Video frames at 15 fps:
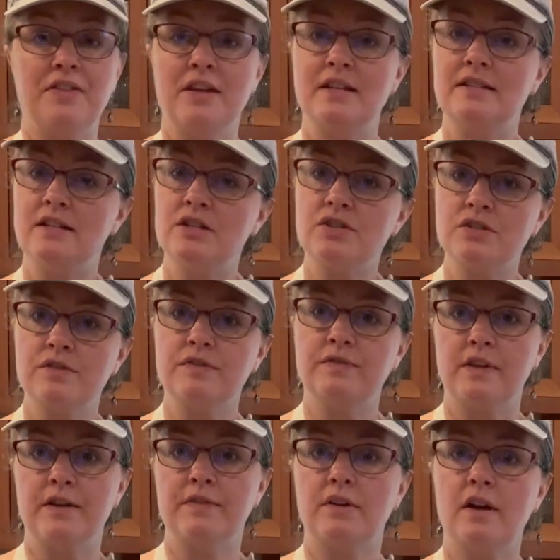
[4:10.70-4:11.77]
the additional
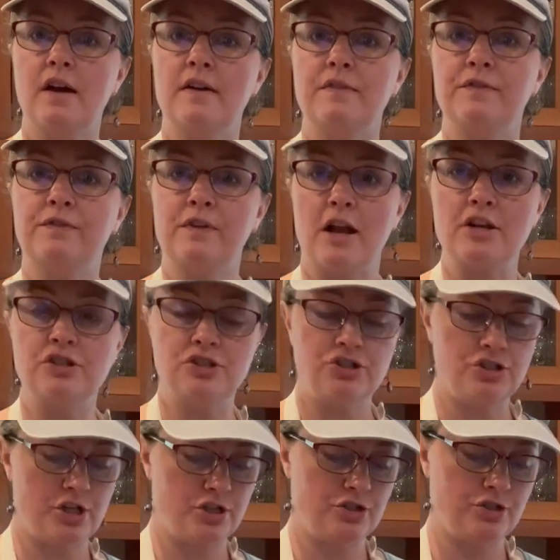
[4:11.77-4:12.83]
flavor of fresh
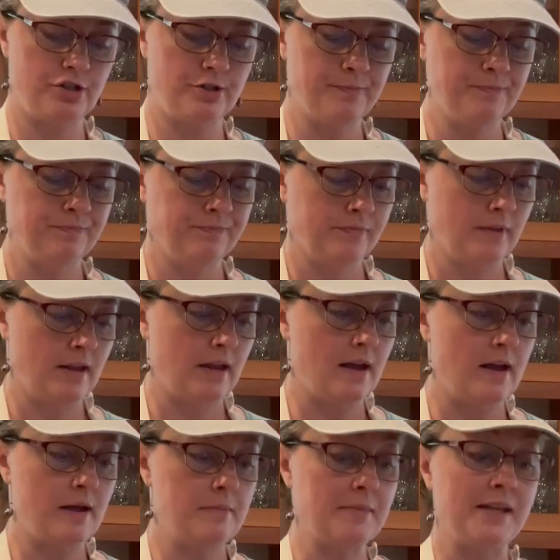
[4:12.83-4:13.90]
ginger
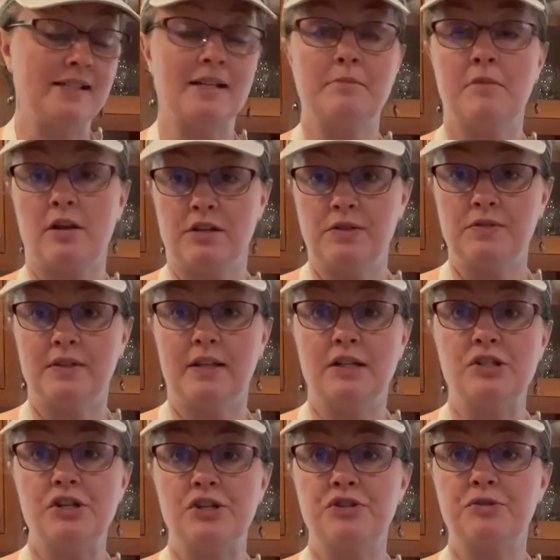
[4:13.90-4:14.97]
because I'm not using a
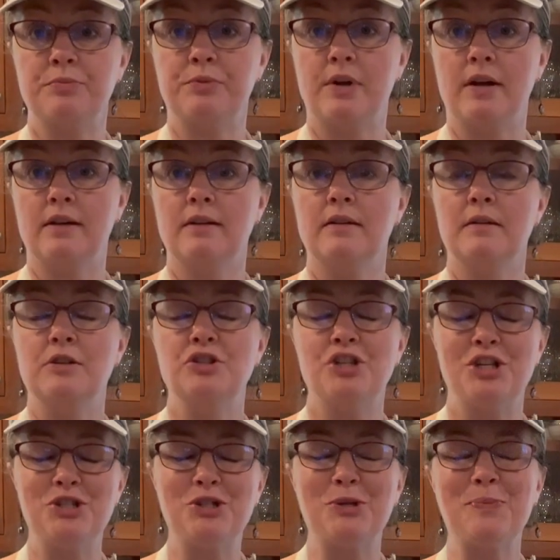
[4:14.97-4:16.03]
ginger
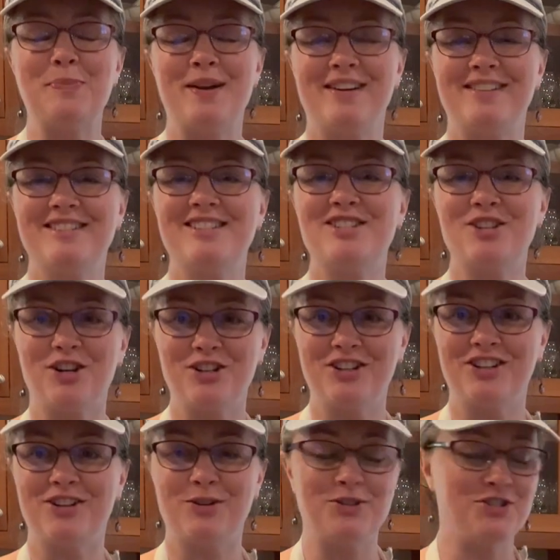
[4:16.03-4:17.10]
bug
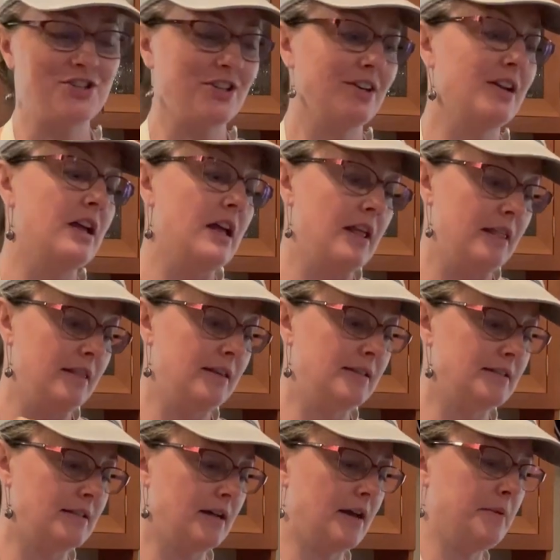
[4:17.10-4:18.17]
starter culture this
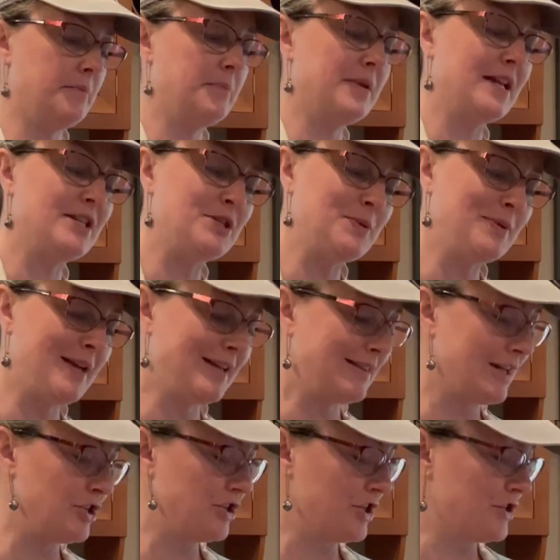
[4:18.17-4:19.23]
time, but I do like
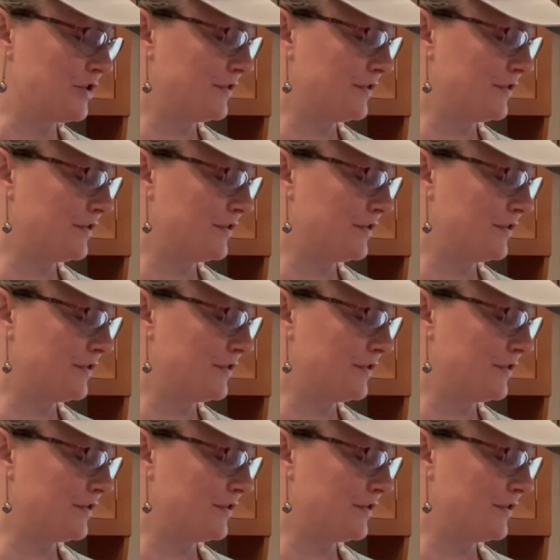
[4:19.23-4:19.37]
that ginger